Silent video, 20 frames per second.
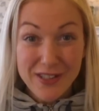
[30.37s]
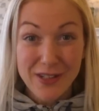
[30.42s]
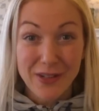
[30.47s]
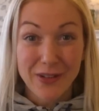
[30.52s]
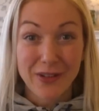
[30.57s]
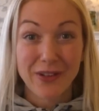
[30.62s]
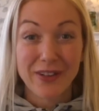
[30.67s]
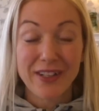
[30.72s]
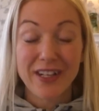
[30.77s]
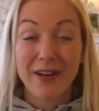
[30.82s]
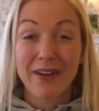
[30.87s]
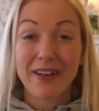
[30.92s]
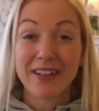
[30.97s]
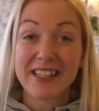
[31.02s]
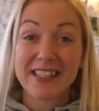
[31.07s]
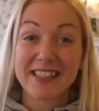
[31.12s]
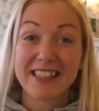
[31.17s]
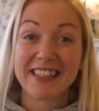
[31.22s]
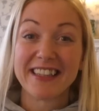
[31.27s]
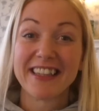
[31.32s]
or at
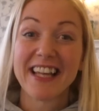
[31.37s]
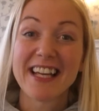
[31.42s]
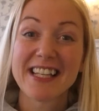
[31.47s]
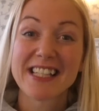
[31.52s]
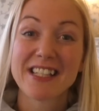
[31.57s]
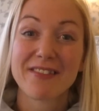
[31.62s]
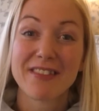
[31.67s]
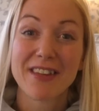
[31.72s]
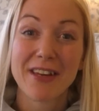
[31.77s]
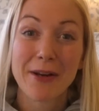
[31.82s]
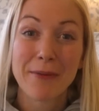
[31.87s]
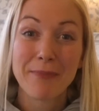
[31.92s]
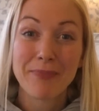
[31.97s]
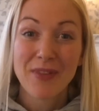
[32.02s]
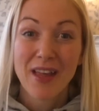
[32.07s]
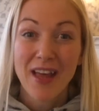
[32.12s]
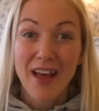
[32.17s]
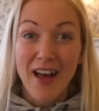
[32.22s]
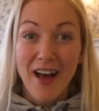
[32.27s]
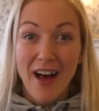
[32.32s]
least eat less of them
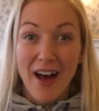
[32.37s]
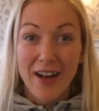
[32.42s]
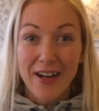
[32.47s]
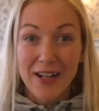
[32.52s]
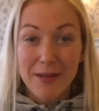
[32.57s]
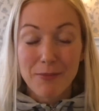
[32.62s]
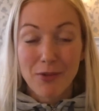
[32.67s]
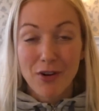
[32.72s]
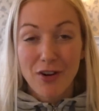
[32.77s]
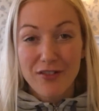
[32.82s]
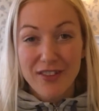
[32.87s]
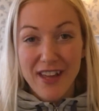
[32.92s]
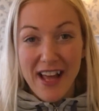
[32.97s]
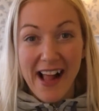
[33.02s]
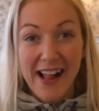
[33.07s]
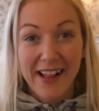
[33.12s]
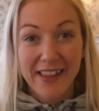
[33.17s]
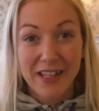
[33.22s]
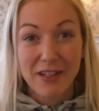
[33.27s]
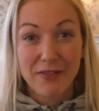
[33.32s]
and eat more of the
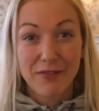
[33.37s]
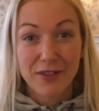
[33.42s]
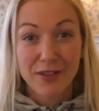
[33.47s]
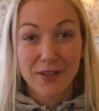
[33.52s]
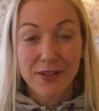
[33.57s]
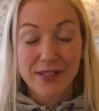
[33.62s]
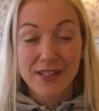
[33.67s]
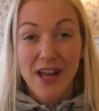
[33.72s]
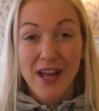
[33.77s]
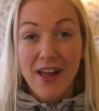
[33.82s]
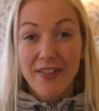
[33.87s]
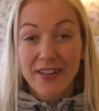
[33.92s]
healthy foods.